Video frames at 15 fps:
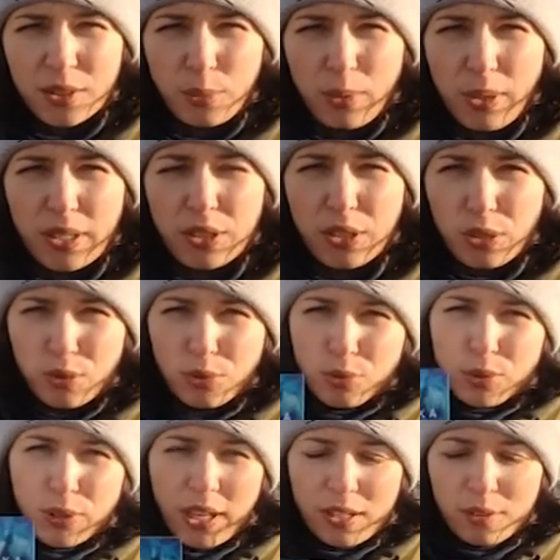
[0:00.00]
when
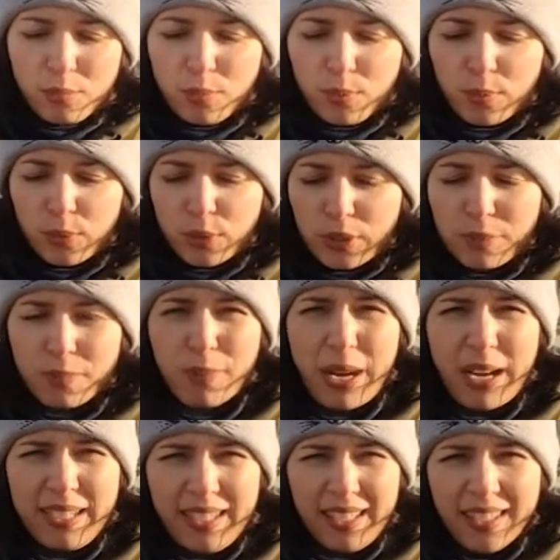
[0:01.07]
you can put
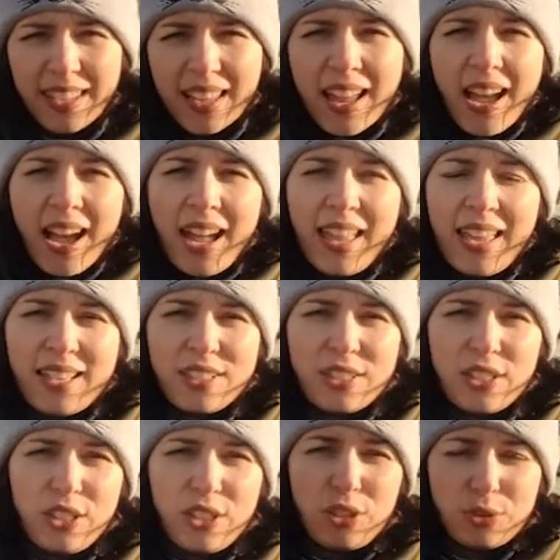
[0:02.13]
money and
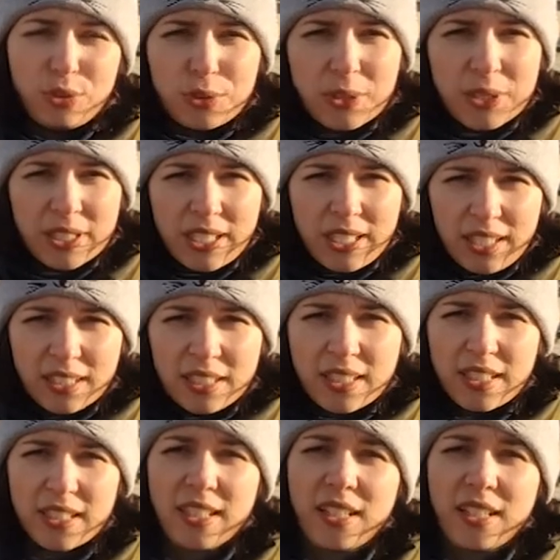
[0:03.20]
use it